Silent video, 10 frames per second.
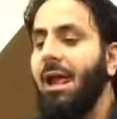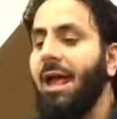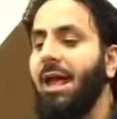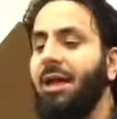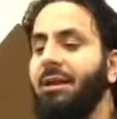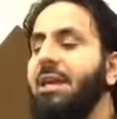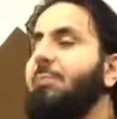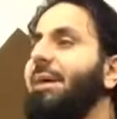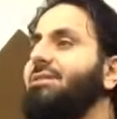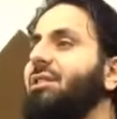and he
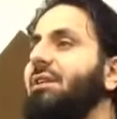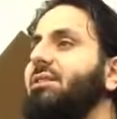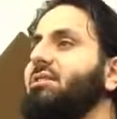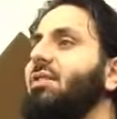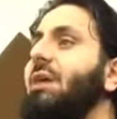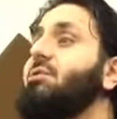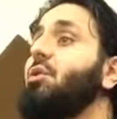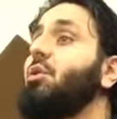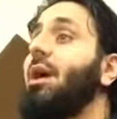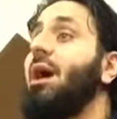basically describes the
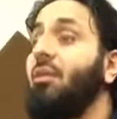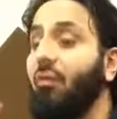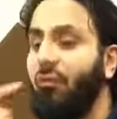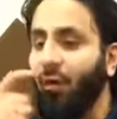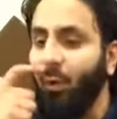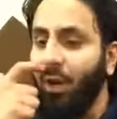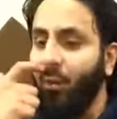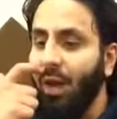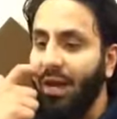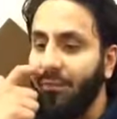Quran in the following
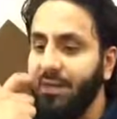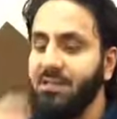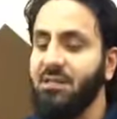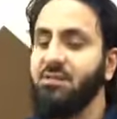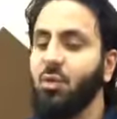way. He says, the